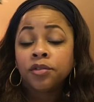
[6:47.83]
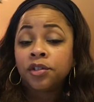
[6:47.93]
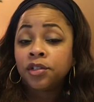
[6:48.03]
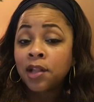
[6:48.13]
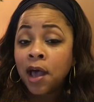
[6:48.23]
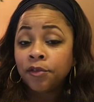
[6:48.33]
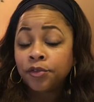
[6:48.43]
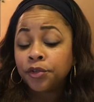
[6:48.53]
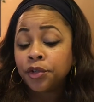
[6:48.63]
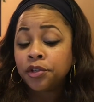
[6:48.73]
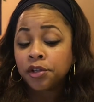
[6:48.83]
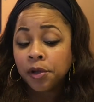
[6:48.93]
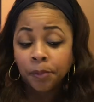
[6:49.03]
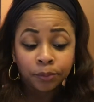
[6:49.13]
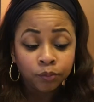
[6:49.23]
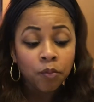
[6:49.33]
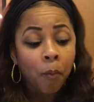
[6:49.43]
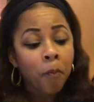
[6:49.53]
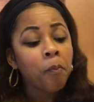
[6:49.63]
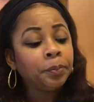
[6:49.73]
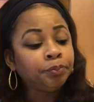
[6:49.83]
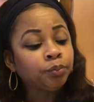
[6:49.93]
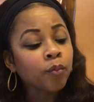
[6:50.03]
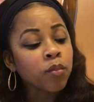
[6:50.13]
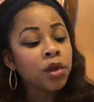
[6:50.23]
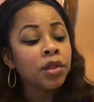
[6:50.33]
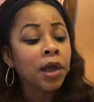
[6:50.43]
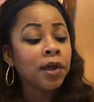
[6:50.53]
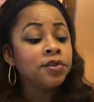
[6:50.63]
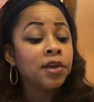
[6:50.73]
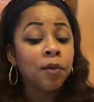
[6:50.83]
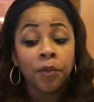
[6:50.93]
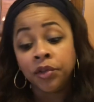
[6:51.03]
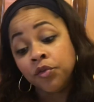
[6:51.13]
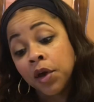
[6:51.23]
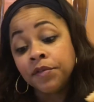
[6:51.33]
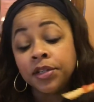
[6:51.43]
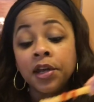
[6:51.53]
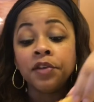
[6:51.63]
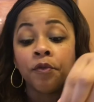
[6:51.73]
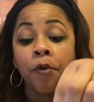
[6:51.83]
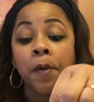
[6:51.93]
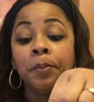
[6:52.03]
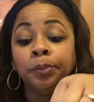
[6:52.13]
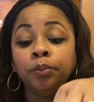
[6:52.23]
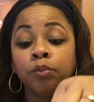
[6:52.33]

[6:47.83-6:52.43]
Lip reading: The sliders are good. Like I said, when you have a taste for them.